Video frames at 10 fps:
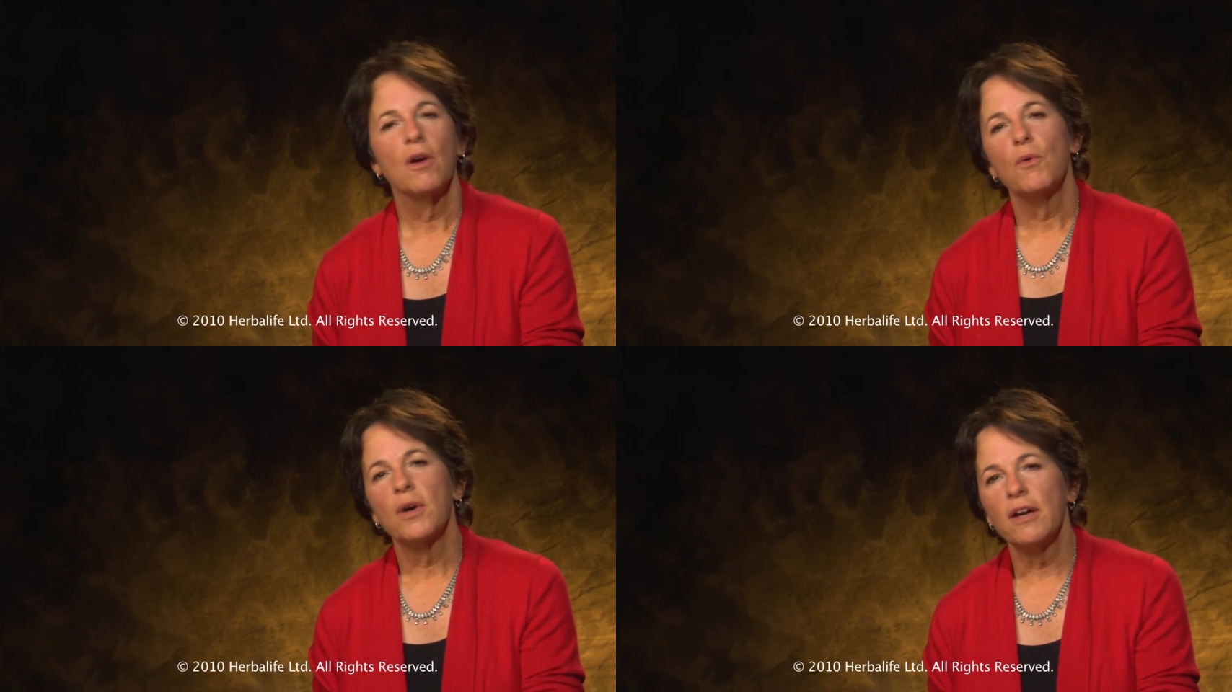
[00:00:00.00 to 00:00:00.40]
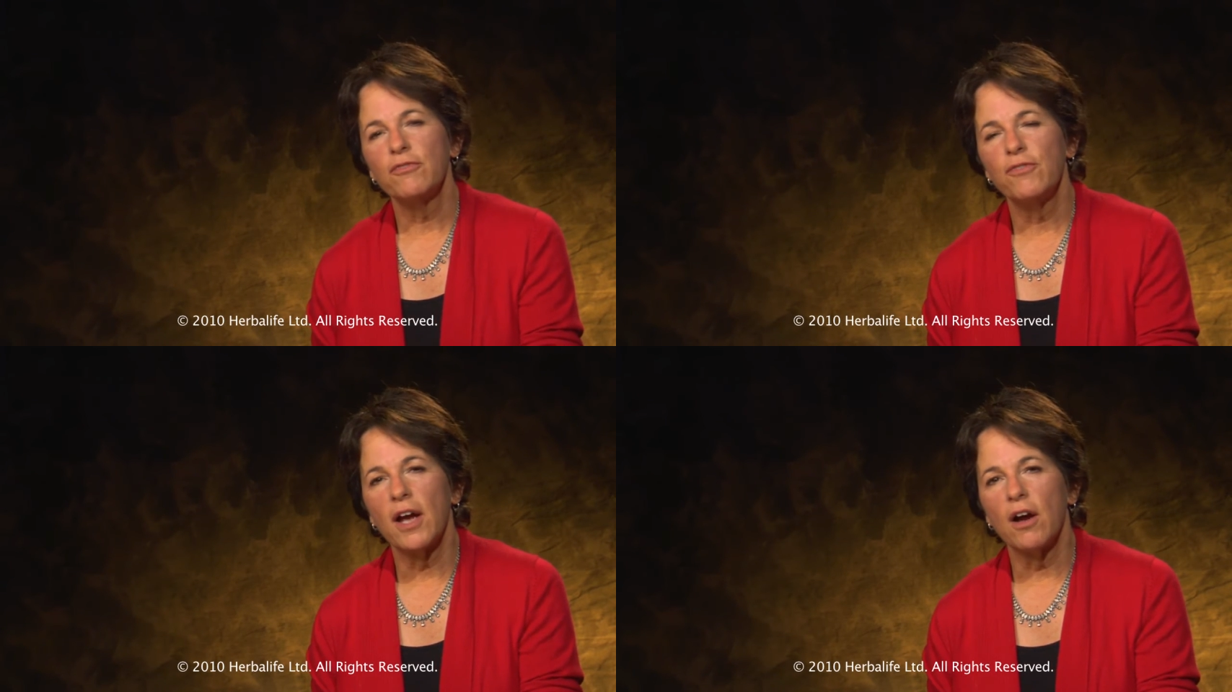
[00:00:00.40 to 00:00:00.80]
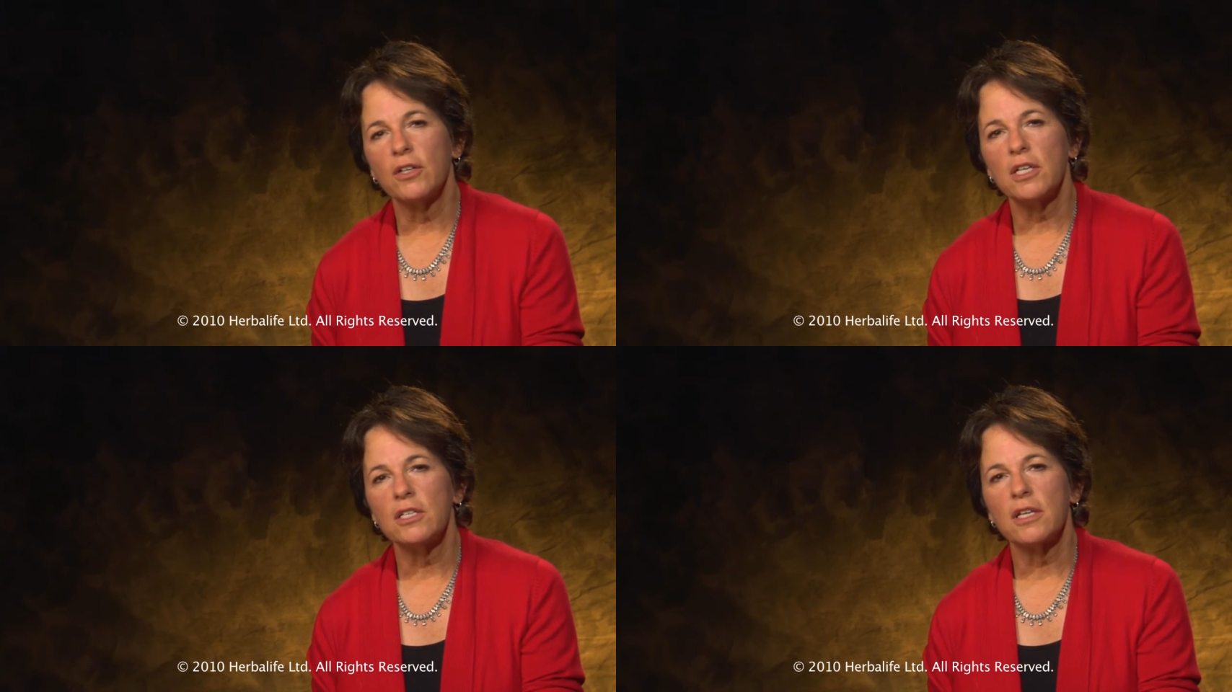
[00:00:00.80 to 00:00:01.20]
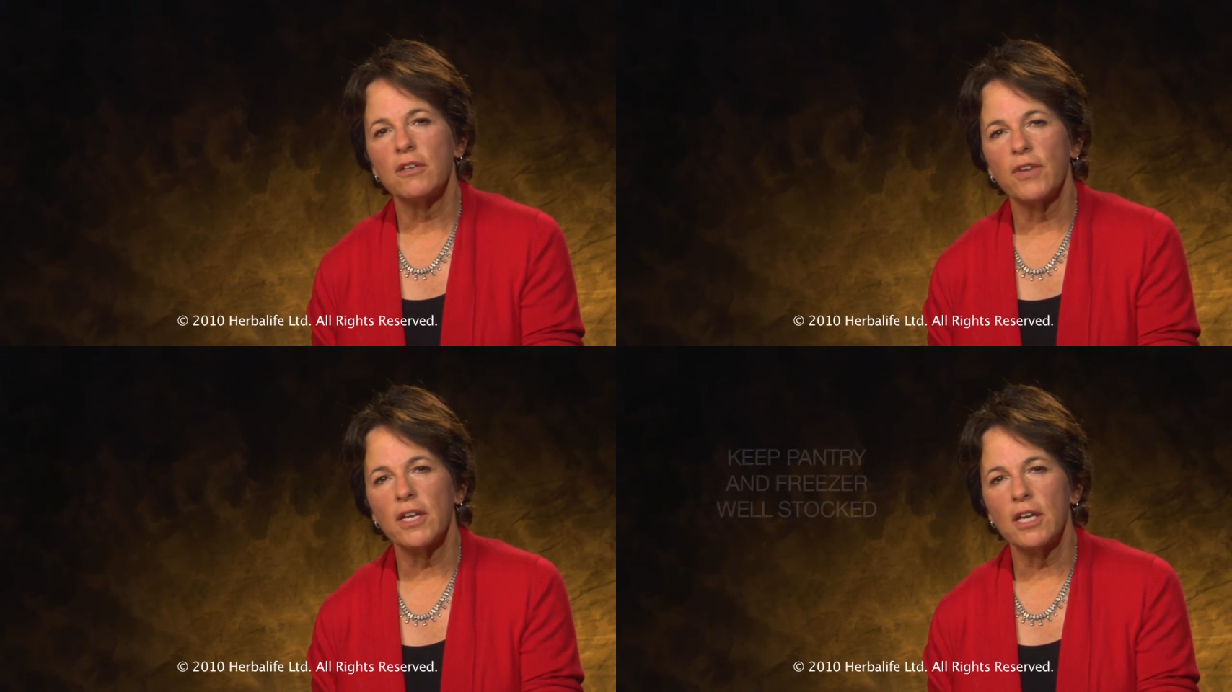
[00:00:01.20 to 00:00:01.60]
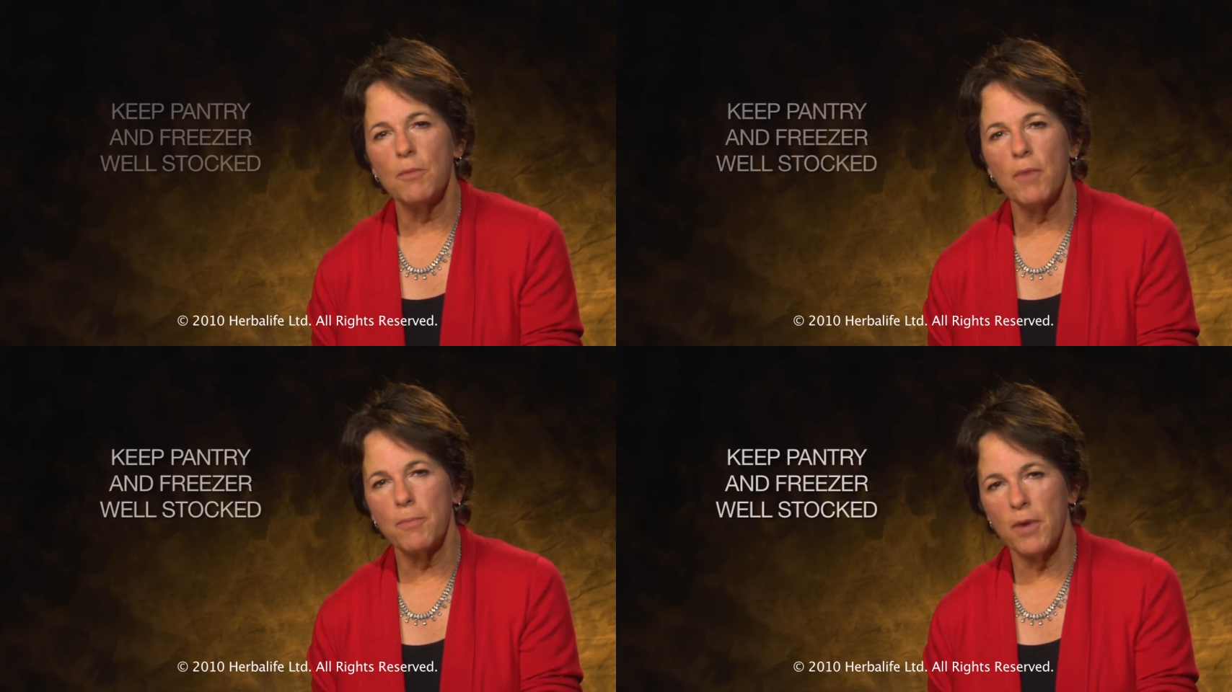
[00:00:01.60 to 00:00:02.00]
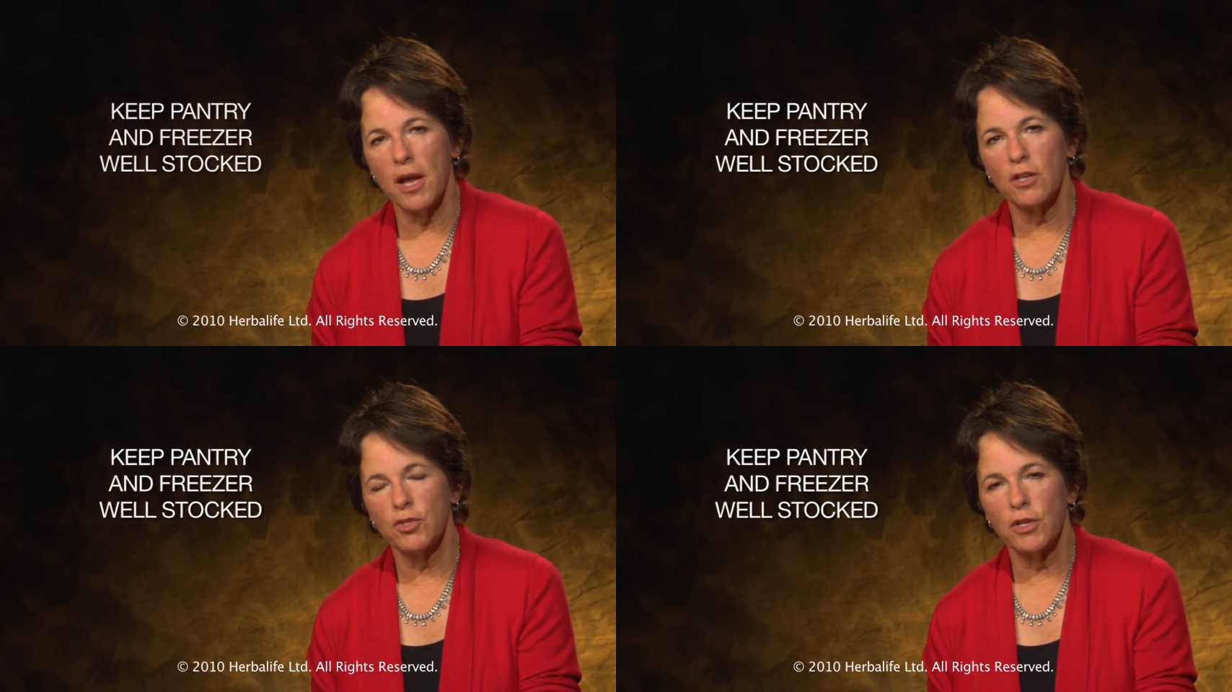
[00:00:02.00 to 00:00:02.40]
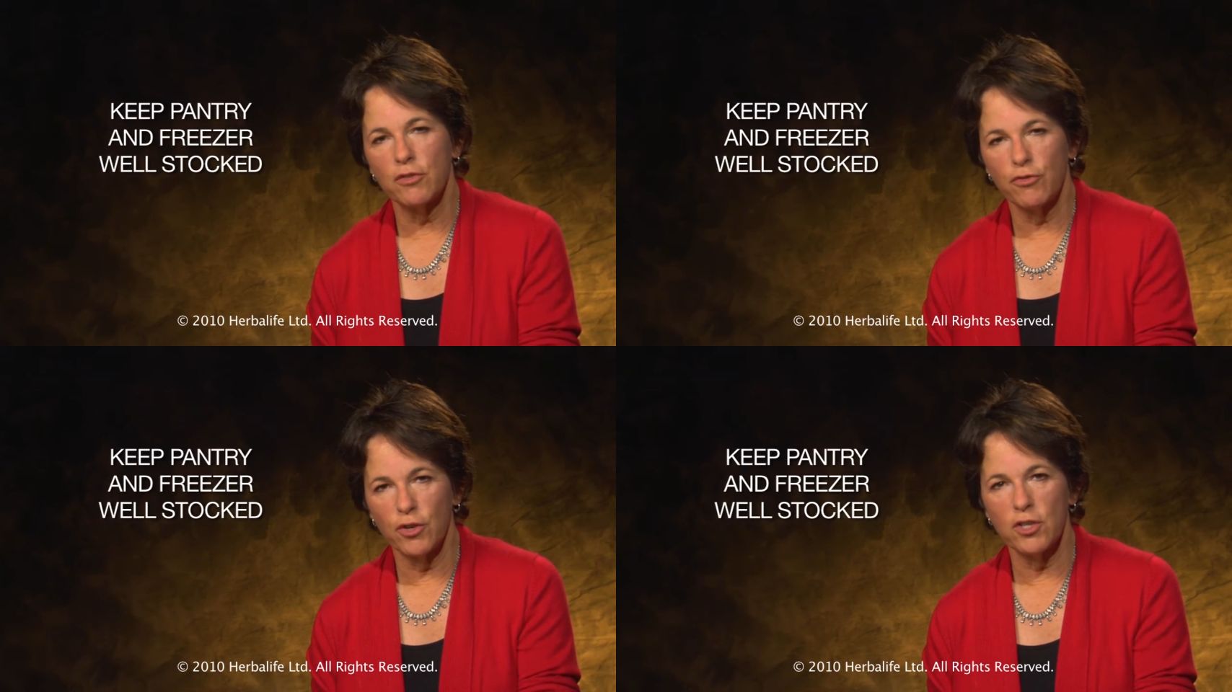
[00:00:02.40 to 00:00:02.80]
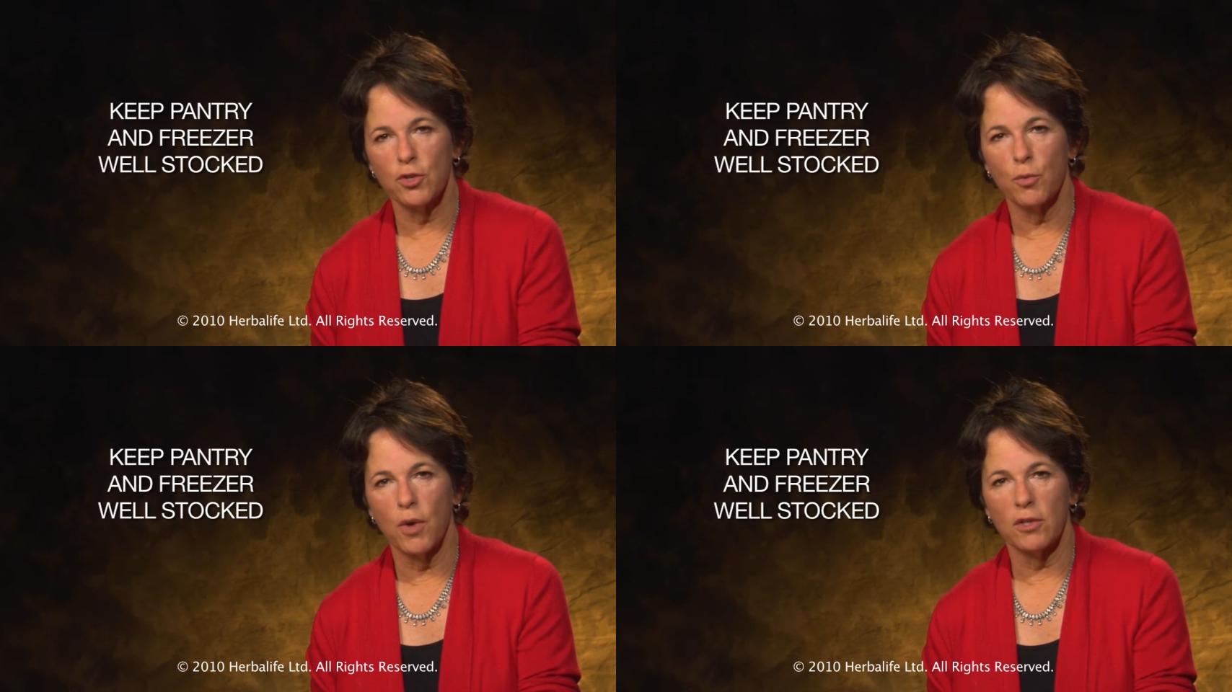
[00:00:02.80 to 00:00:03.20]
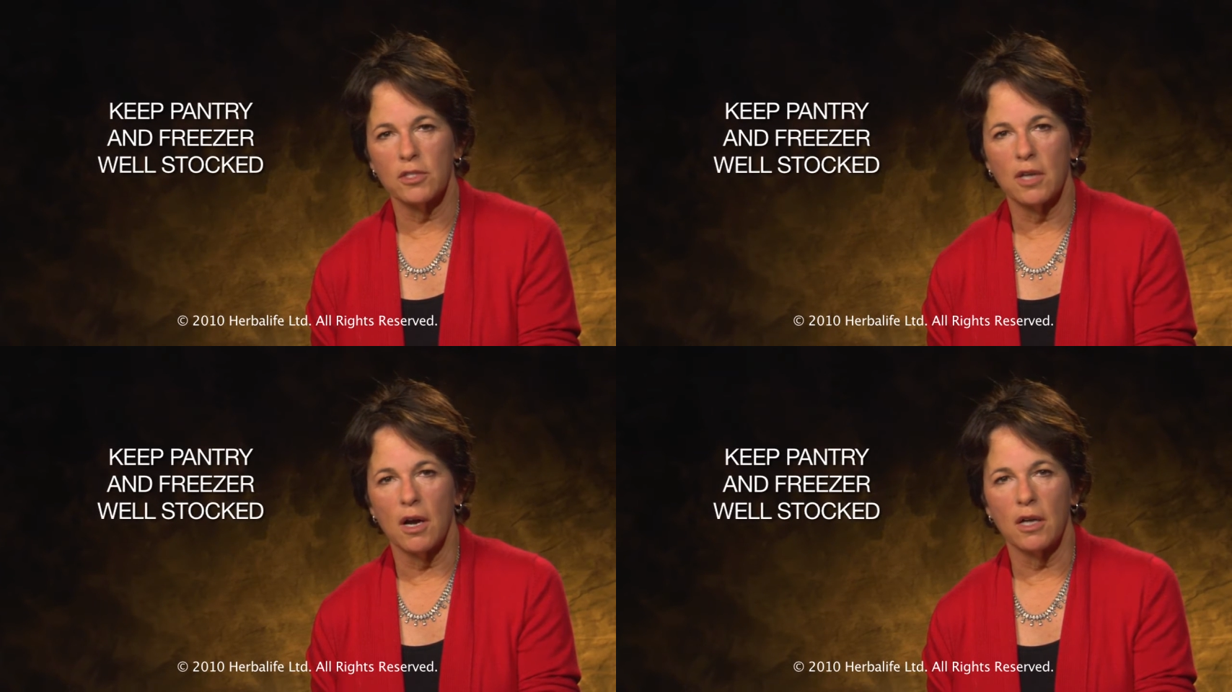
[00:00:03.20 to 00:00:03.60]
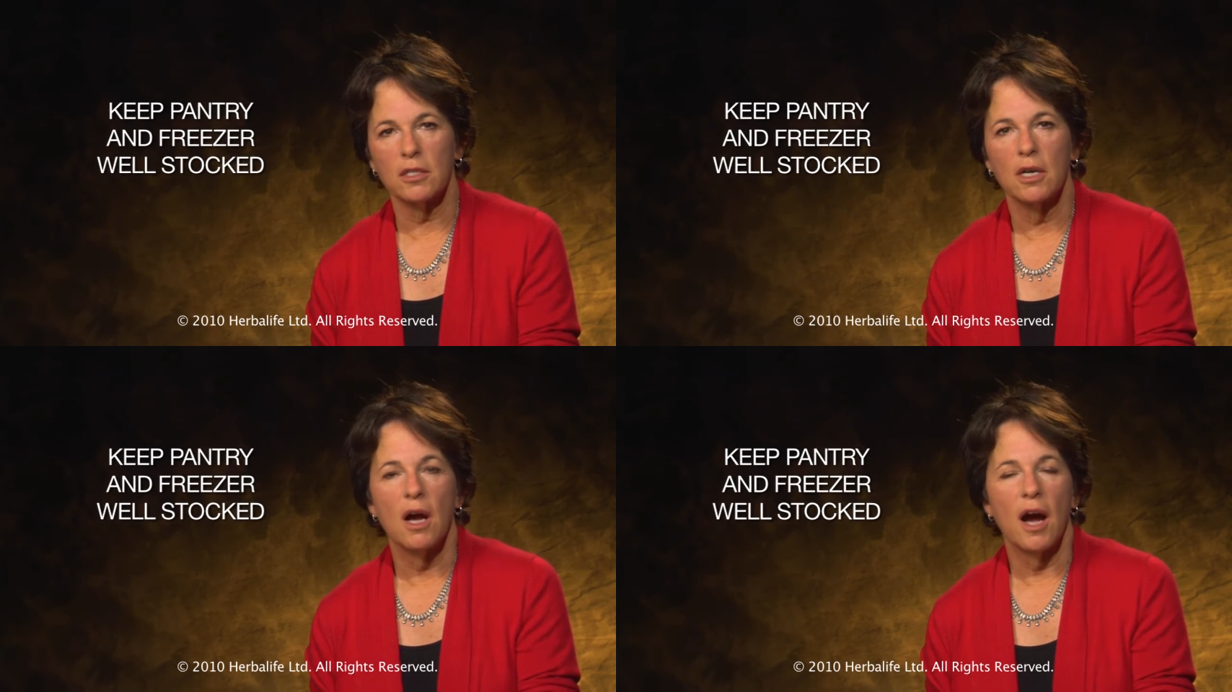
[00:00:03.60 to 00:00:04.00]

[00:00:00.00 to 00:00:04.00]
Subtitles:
What I've found is that if I keep my pantry and freezer well stocked,